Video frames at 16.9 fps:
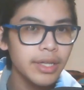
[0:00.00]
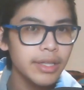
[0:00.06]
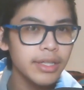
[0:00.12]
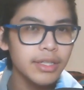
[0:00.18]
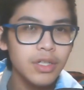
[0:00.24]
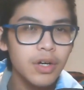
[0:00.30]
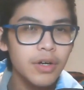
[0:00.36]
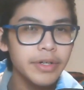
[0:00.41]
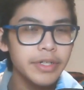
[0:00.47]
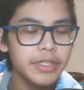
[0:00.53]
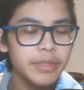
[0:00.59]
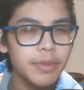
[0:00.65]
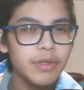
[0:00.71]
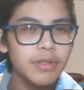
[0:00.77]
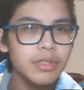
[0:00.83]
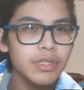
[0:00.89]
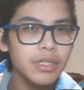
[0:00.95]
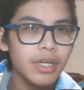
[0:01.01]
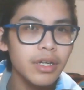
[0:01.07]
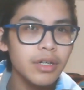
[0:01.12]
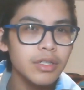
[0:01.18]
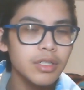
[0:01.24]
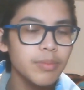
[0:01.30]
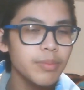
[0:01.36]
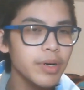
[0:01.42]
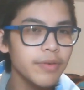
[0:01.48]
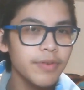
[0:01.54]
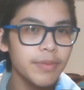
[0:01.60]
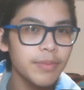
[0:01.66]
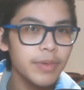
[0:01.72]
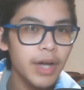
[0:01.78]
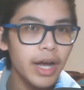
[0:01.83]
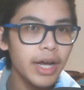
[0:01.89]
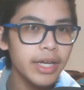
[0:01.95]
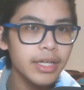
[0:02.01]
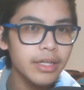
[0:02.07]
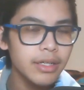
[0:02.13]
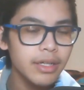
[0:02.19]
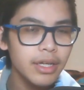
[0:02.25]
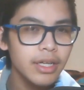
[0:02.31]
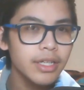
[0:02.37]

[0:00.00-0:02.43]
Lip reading: This card is mostly there to buff up Gaia